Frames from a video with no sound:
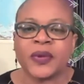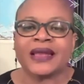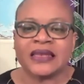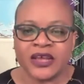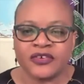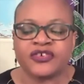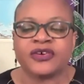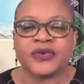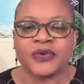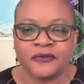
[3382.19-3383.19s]
pay
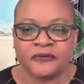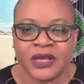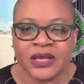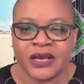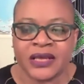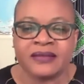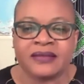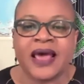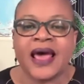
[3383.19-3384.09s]
attention to her feelings